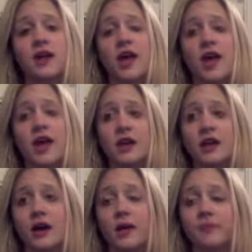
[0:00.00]
and
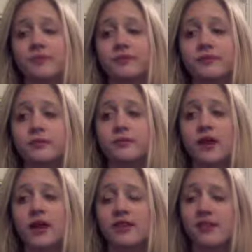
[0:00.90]
um,
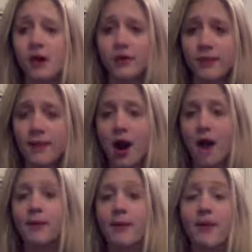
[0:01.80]
I saw it with my
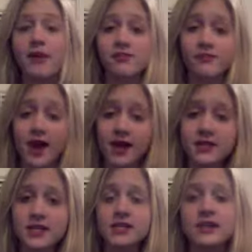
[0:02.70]
mom and my best
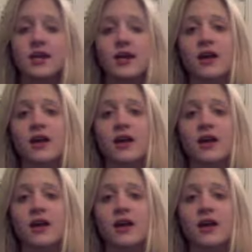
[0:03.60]
friend, and